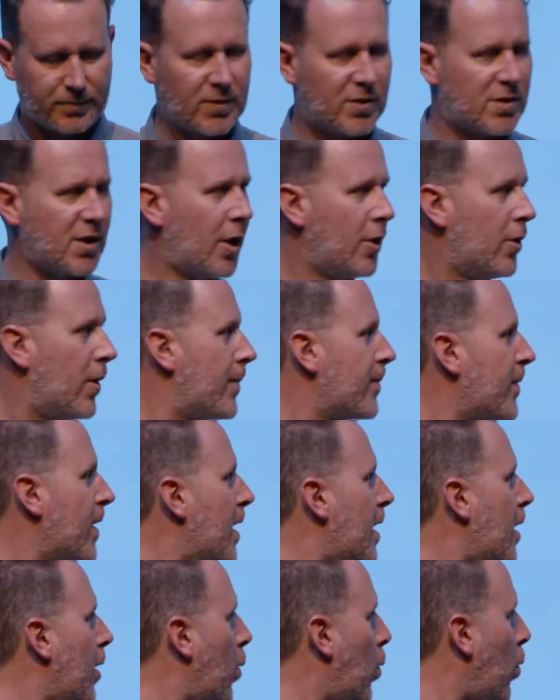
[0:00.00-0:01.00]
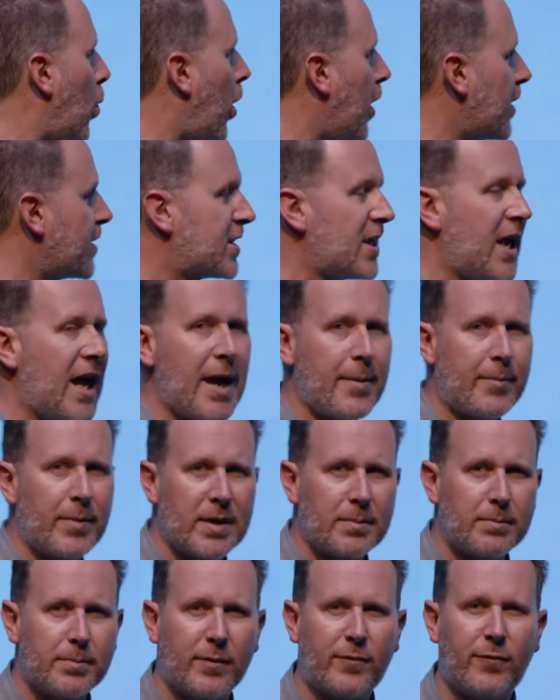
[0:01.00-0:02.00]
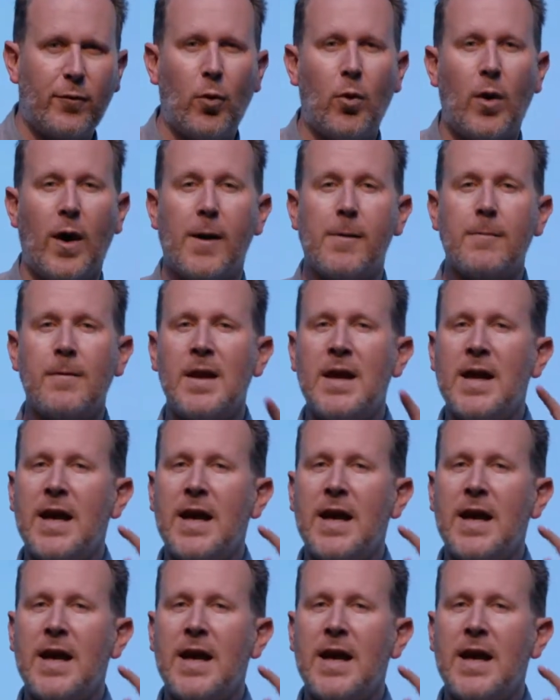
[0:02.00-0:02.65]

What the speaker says: So, what's happening before?